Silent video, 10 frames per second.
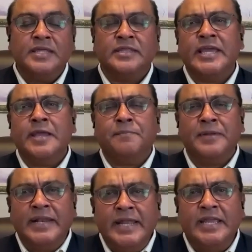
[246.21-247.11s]
They
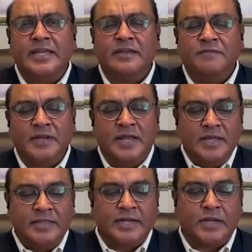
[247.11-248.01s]
believed
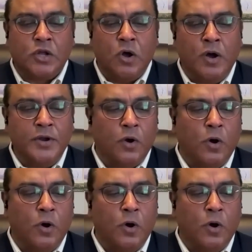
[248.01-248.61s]
that God